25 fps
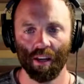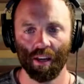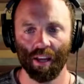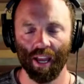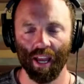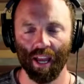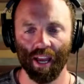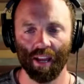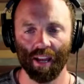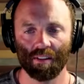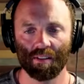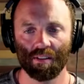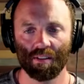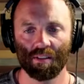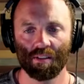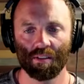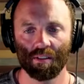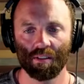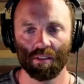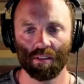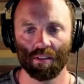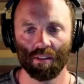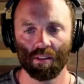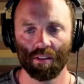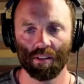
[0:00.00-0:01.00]

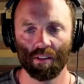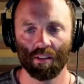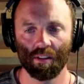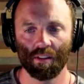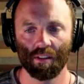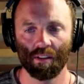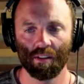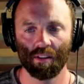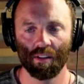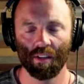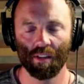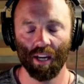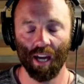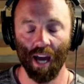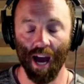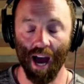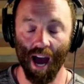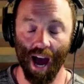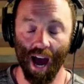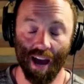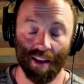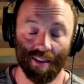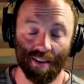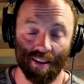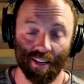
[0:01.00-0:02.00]

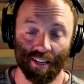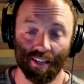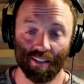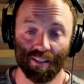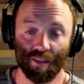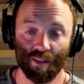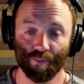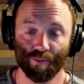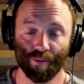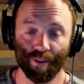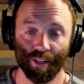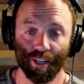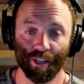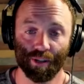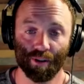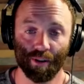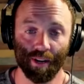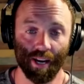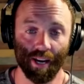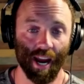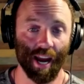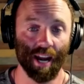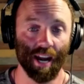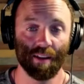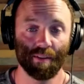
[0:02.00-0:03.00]
I think it's a pretty
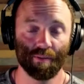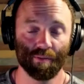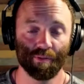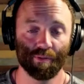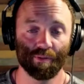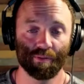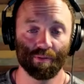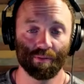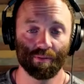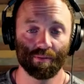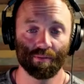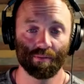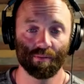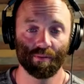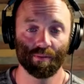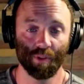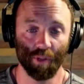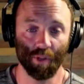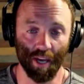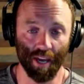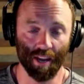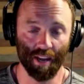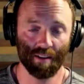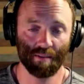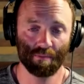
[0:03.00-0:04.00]
creative
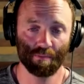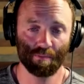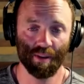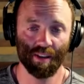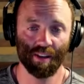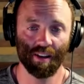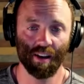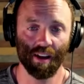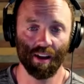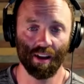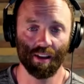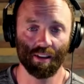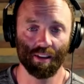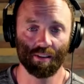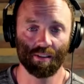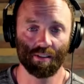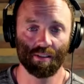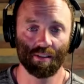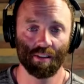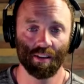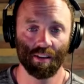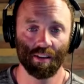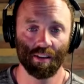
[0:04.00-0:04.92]
thing because